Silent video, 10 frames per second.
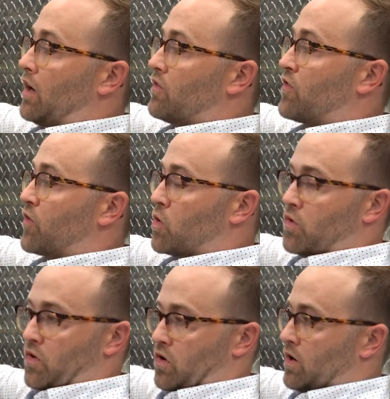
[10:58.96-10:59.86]

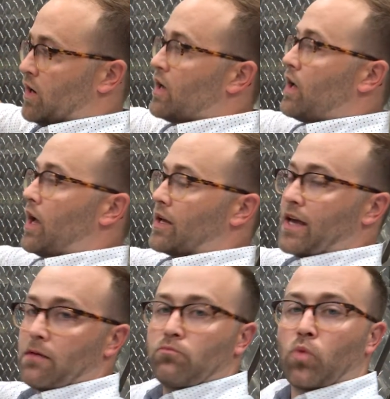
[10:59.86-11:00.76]
further and
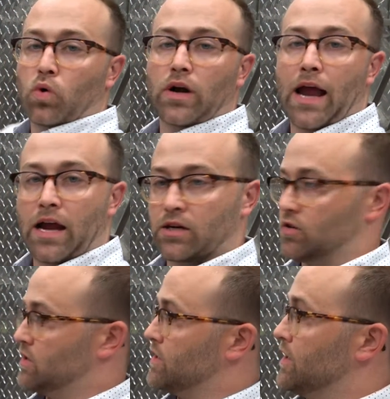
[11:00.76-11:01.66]
get more
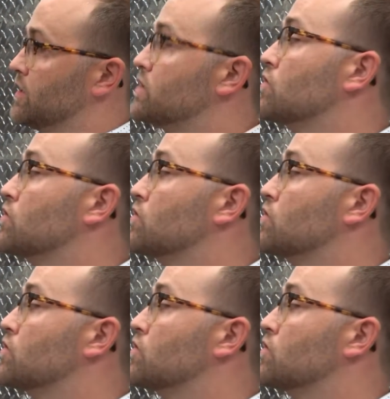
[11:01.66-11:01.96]
accuracy. This